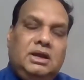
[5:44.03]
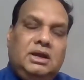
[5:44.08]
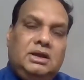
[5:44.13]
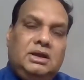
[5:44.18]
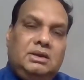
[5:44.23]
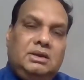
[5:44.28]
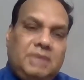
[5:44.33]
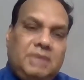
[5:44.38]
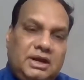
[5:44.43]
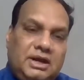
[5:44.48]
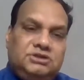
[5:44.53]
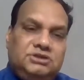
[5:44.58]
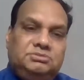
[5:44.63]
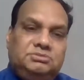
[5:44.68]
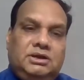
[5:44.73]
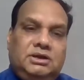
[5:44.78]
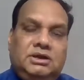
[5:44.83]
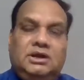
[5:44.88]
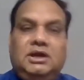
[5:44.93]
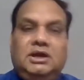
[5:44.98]

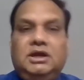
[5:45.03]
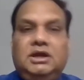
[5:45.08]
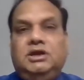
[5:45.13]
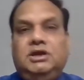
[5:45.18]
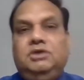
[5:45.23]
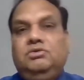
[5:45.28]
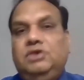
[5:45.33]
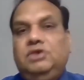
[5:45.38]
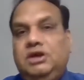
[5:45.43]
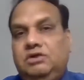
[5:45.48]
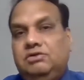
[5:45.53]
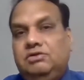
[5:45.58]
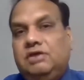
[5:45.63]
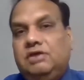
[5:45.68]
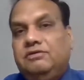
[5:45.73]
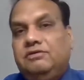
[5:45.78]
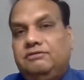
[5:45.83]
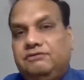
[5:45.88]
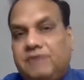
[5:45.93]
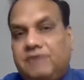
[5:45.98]
management. You need to
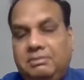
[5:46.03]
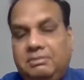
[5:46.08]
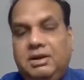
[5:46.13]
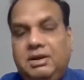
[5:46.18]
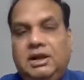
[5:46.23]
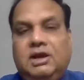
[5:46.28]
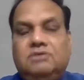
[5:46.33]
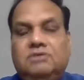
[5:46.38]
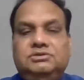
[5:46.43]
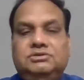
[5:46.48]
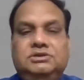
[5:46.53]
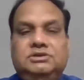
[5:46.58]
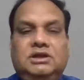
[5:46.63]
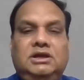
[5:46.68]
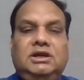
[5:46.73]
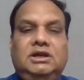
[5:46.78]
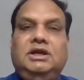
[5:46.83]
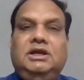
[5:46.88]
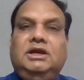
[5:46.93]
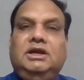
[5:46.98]
have a family
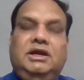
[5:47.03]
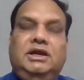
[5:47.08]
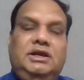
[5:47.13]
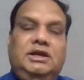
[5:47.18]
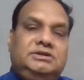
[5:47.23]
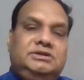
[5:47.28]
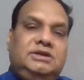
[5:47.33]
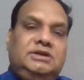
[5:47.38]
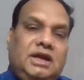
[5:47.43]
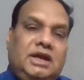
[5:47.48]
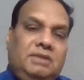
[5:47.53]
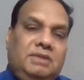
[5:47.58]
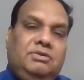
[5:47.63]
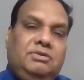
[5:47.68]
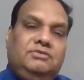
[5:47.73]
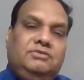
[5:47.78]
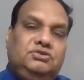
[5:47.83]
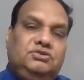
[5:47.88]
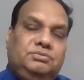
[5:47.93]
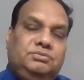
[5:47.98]
council. It is a type
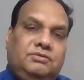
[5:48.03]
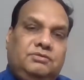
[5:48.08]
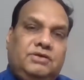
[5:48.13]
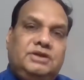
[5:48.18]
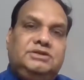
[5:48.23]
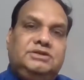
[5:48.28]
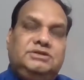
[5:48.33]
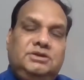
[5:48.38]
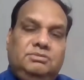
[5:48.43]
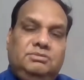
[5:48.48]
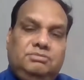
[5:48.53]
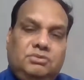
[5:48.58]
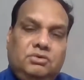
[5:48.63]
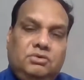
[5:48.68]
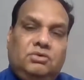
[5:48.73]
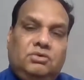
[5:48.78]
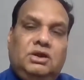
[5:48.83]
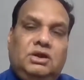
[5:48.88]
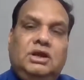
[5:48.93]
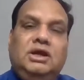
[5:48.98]
of supervisory
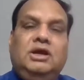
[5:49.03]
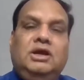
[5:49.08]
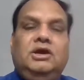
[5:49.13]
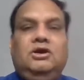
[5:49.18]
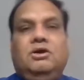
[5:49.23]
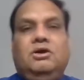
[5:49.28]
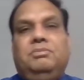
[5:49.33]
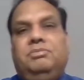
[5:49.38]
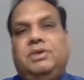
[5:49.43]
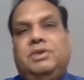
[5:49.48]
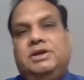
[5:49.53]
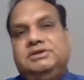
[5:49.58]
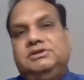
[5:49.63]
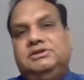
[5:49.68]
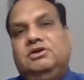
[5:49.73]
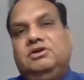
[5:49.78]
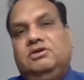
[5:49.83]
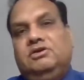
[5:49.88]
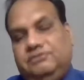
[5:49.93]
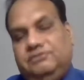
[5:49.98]
board
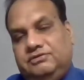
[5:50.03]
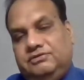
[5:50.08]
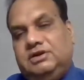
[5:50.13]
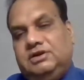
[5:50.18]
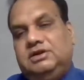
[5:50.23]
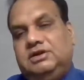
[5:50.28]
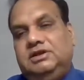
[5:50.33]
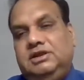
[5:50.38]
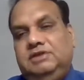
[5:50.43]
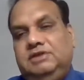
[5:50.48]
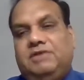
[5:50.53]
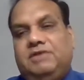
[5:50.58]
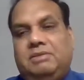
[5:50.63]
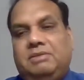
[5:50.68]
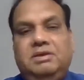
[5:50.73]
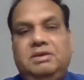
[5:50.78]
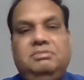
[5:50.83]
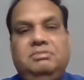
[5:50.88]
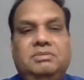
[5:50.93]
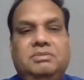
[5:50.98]
comprising of the
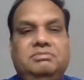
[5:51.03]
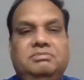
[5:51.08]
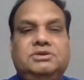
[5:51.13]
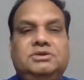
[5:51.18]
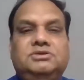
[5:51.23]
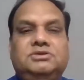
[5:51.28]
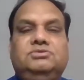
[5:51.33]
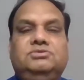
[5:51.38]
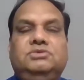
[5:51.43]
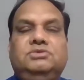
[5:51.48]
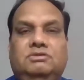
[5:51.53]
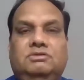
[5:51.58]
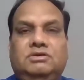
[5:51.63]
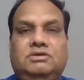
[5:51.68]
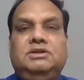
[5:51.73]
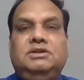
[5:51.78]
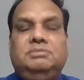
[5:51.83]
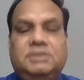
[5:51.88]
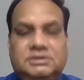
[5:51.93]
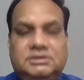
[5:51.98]
family members to
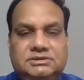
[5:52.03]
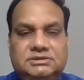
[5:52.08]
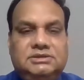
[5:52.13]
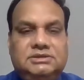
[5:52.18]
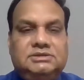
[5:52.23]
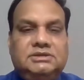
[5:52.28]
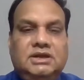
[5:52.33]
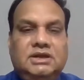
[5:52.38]
govern the business.